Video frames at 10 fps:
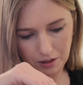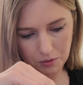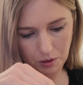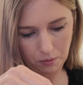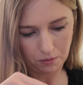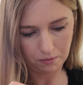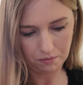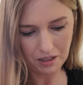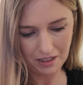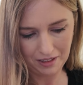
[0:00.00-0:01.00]
Is
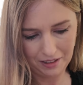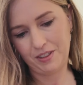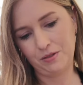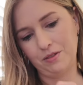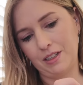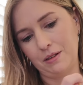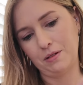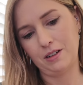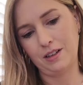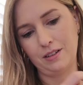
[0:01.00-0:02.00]
what
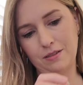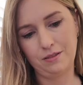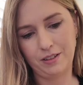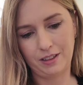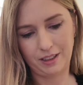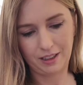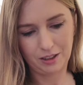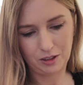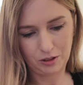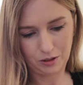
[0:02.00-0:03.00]
I'm kind of
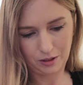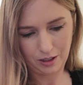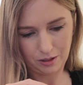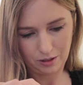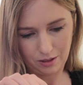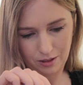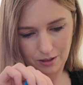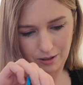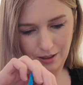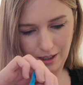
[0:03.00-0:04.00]
feeling. So I don't
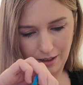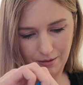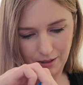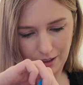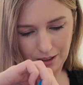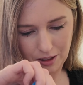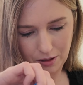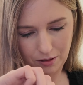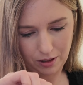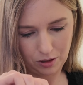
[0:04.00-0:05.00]
know how well this is
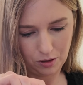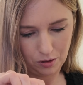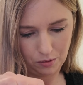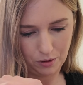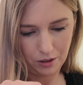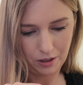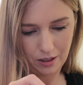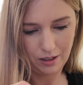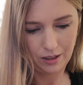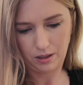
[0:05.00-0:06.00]
going to
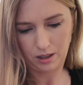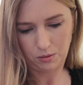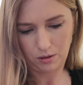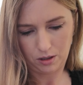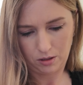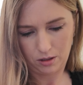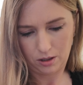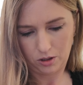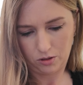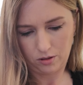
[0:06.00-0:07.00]
work, but I guess we're just
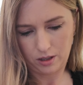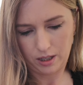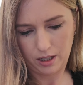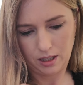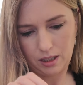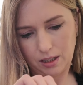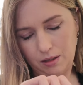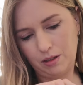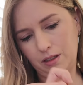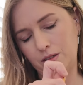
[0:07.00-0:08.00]
going to try and
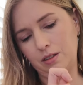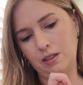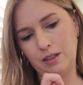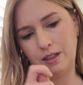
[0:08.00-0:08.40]
see what it looks